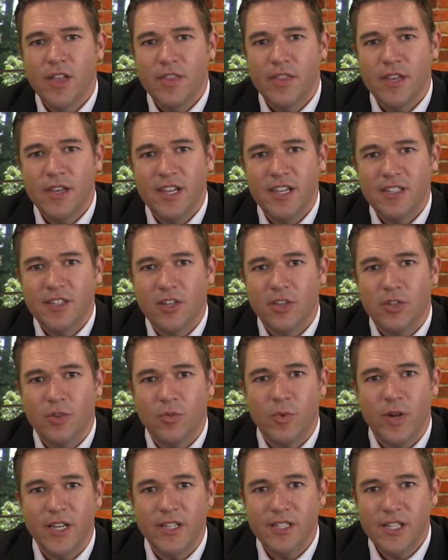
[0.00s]
nest at the
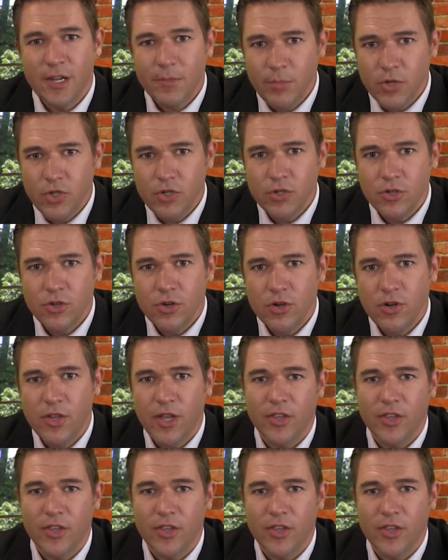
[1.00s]
right temperature,